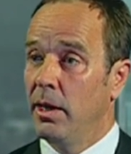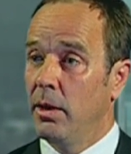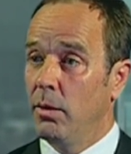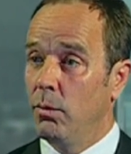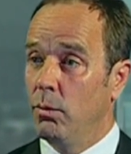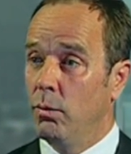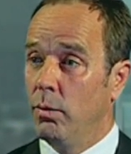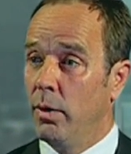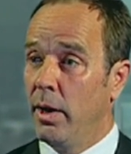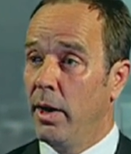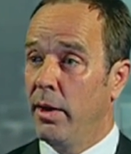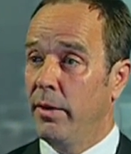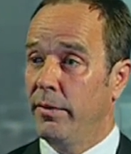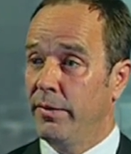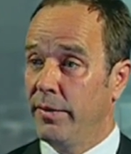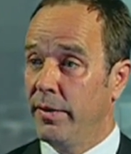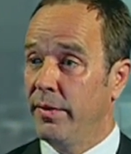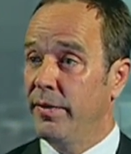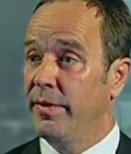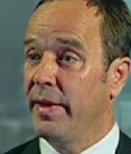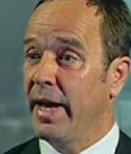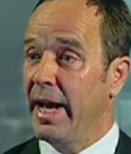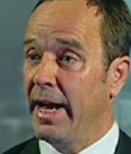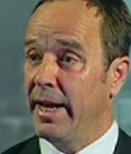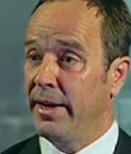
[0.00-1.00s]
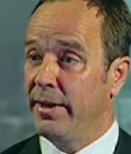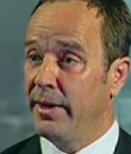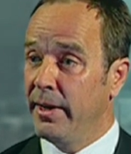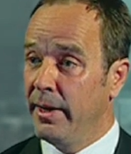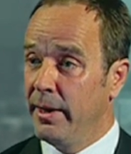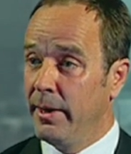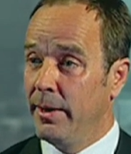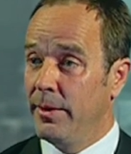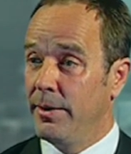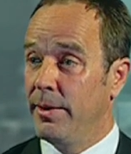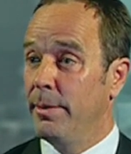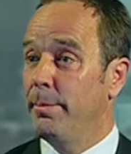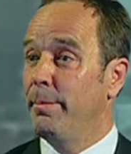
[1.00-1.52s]
rather than
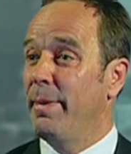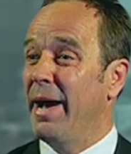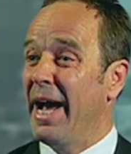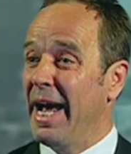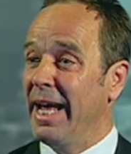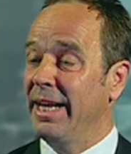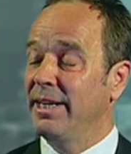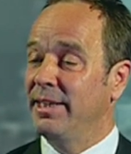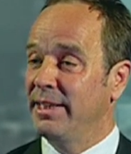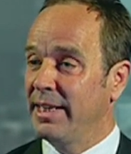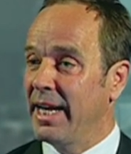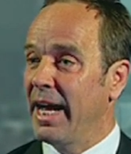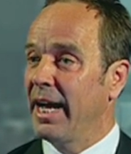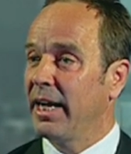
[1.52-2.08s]
the banned